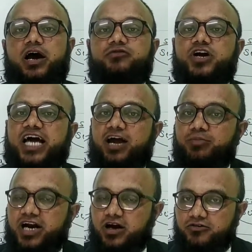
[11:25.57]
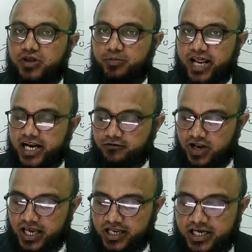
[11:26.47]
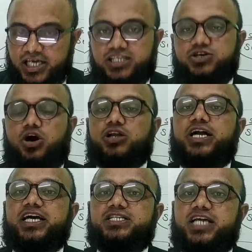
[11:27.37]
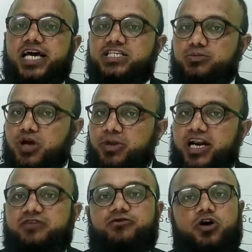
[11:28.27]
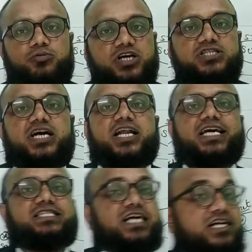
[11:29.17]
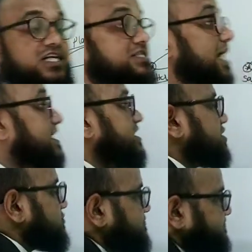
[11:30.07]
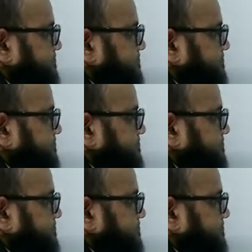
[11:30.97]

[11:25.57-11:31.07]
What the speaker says: or the time period of the planet will increase, or the distance of the planet from the sun is increased like this.